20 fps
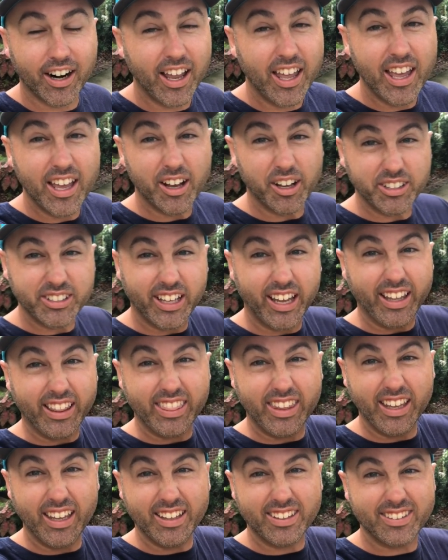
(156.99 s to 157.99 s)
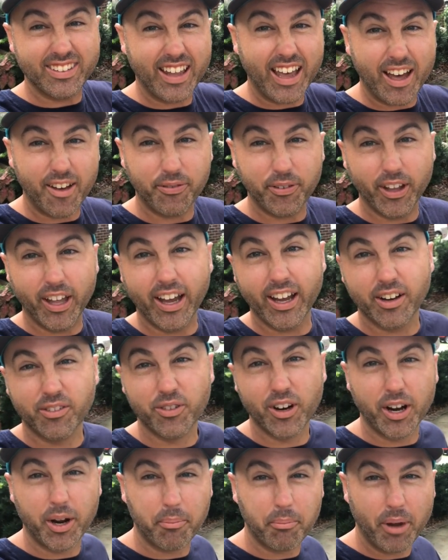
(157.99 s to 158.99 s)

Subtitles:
I was like this. Now I feel like I can run a